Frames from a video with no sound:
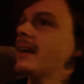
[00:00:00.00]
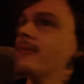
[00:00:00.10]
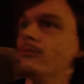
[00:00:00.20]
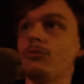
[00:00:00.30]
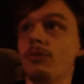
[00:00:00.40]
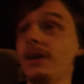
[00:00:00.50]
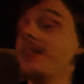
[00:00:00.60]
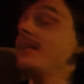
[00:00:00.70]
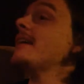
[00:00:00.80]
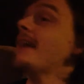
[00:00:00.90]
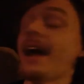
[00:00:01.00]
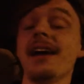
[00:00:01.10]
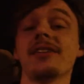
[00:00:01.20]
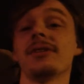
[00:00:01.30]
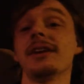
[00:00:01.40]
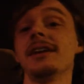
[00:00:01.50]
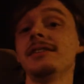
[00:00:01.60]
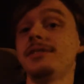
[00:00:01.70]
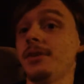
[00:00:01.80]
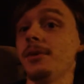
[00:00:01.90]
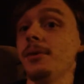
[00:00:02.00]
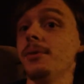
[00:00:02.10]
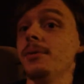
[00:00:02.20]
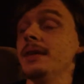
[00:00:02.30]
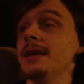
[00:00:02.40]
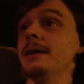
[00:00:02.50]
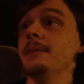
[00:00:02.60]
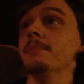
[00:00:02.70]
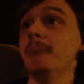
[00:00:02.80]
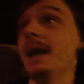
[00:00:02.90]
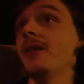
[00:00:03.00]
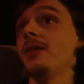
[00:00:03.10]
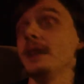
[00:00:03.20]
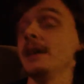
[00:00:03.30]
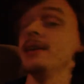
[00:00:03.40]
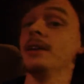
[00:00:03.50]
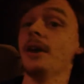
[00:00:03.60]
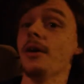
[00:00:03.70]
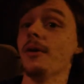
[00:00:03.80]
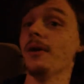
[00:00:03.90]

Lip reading: really catering to the male ego.